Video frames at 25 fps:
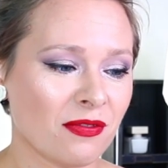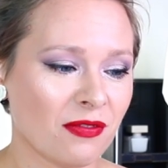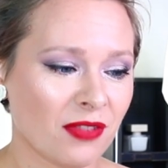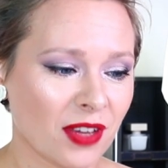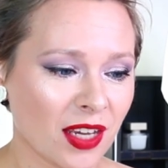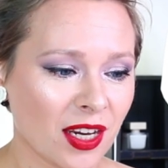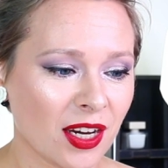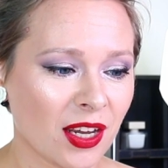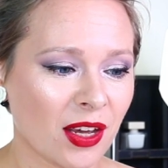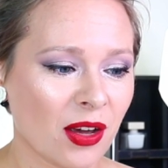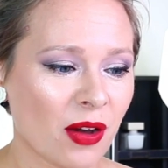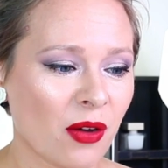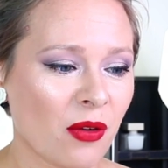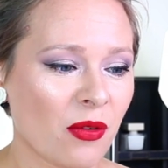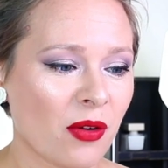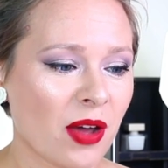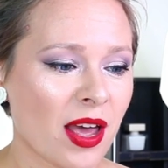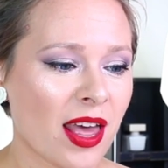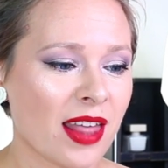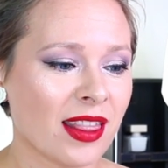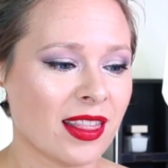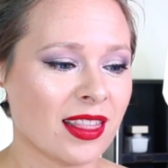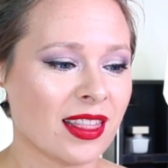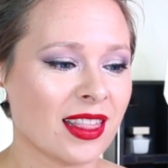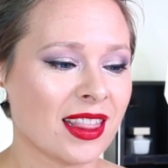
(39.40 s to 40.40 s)
video
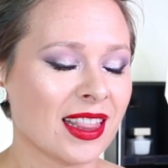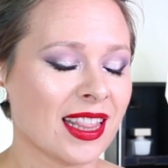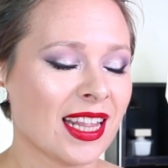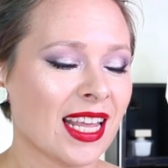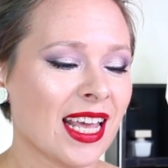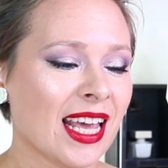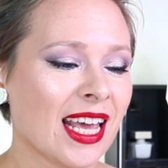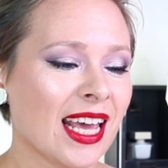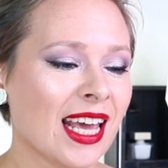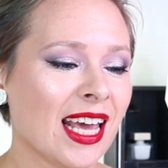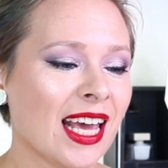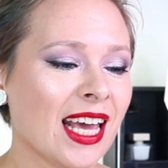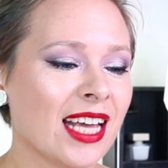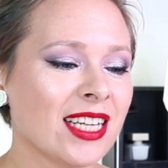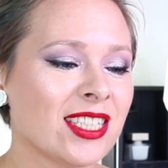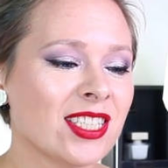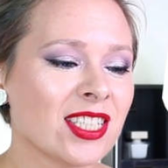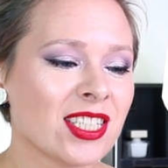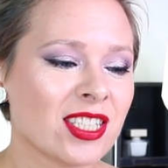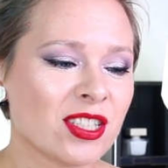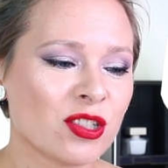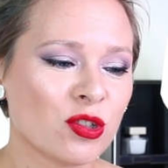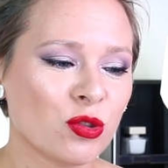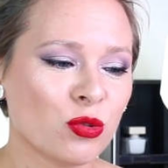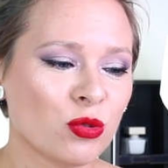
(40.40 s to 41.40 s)
and it
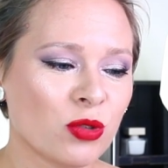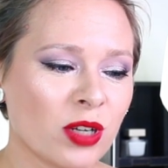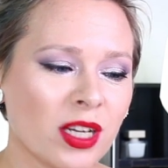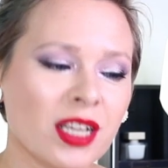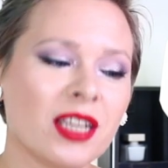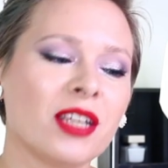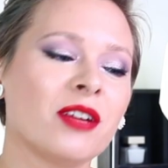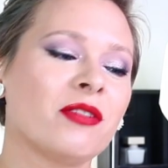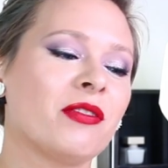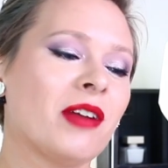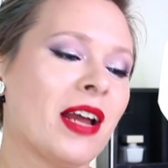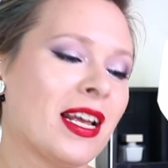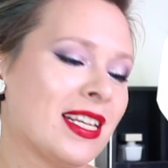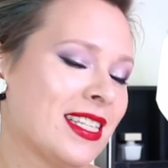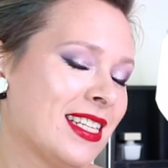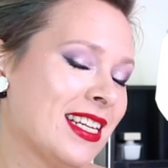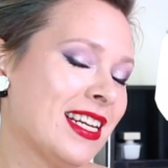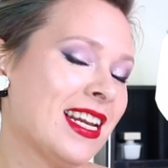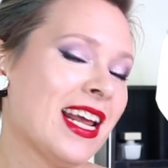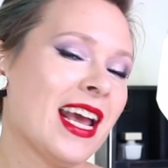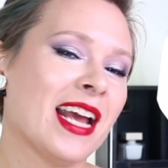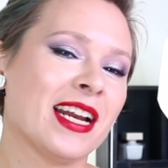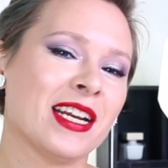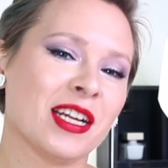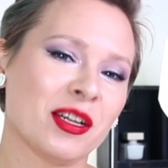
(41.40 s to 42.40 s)
just really
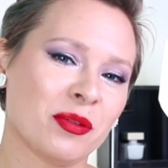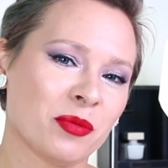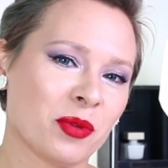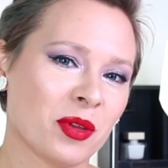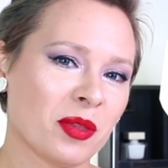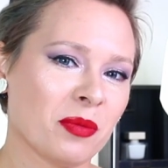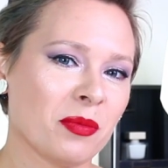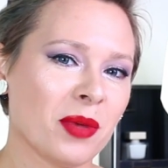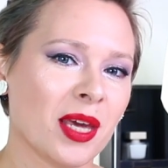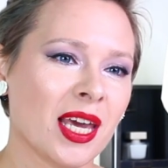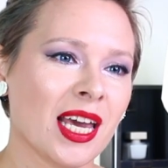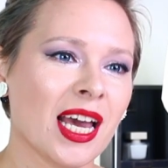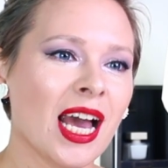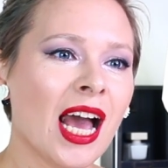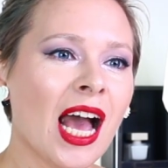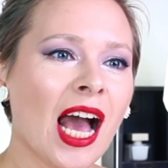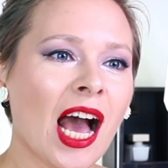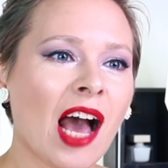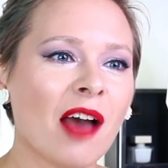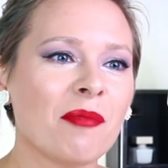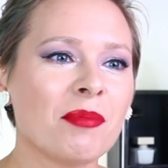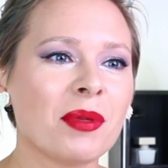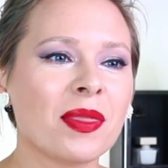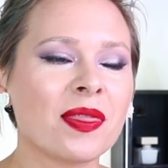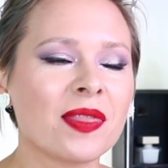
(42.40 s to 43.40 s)
resonated with me.
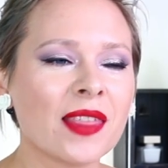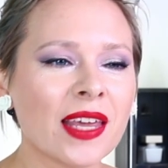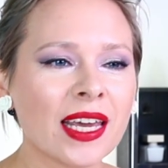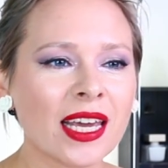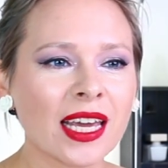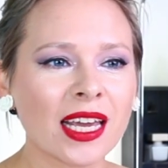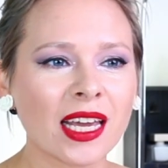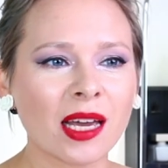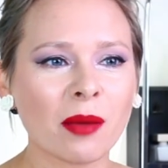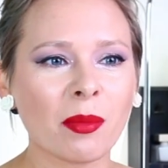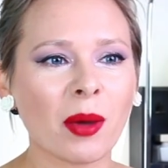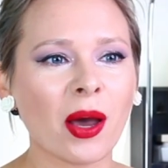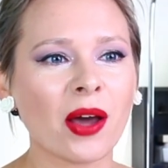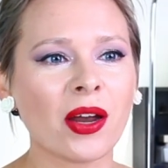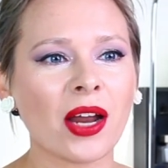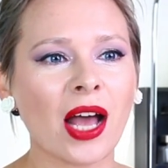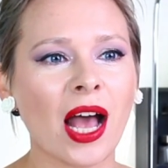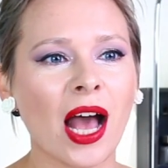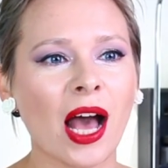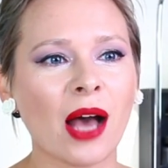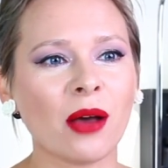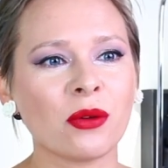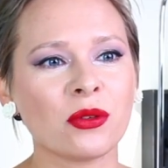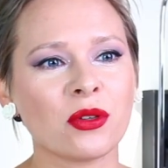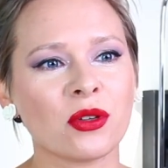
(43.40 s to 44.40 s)
I've been thinking about
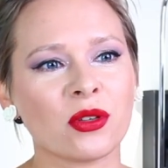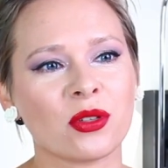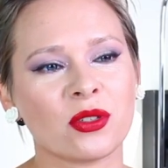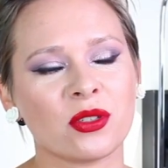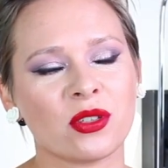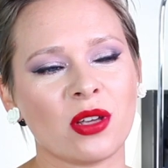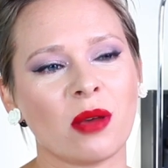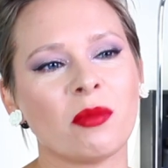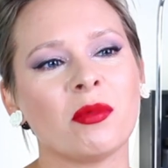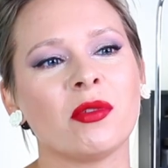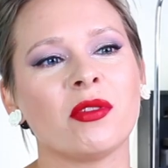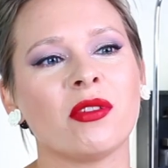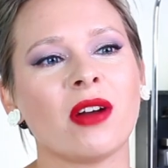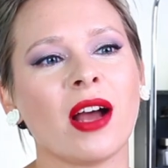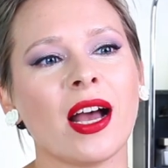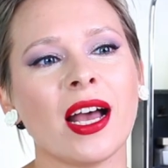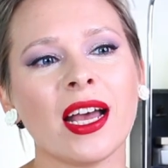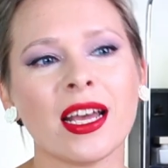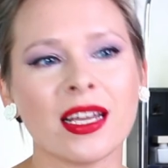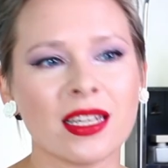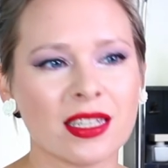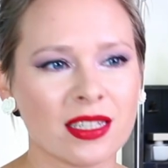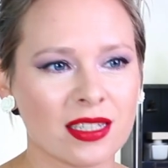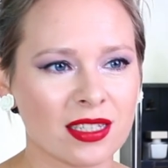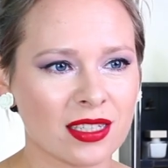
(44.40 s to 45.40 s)
how to
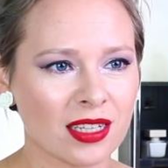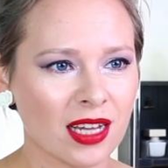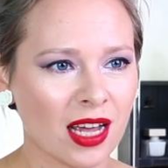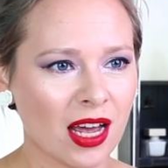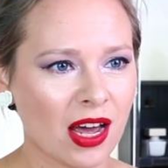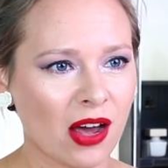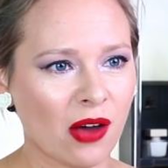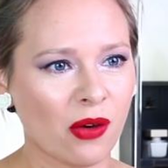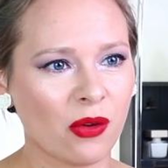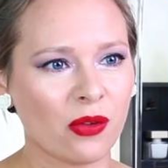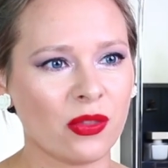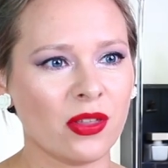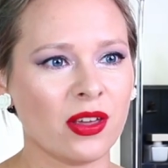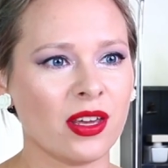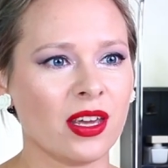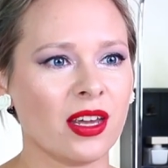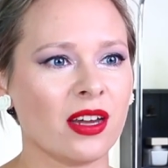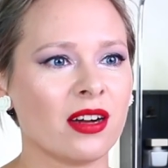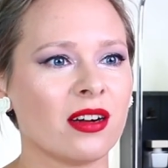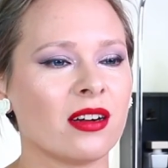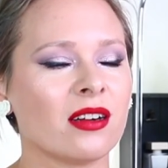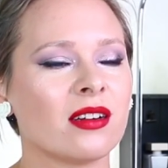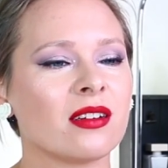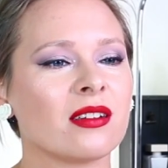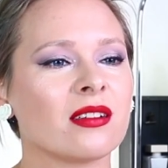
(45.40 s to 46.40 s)
summarize how the
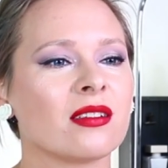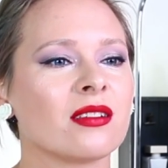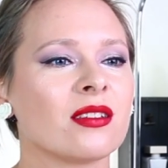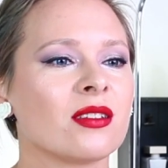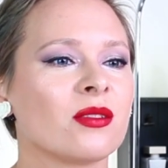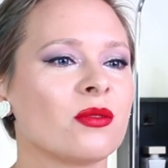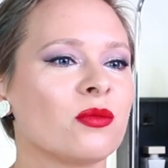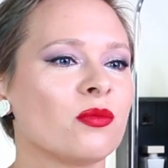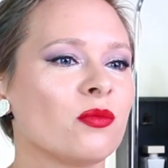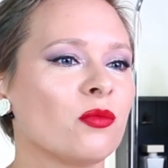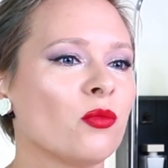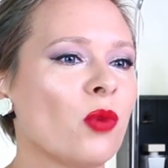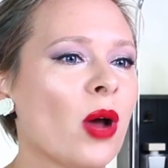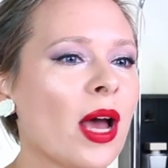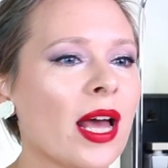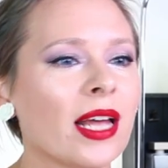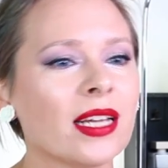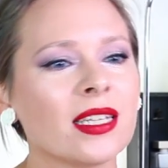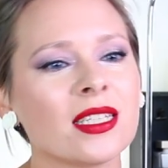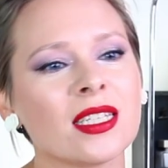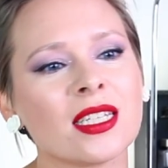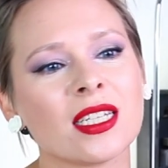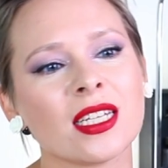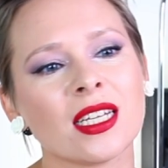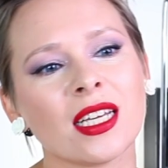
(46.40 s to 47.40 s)
years
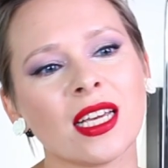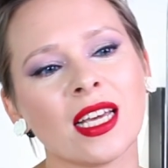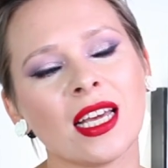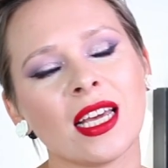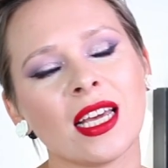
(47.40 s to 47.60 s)
went,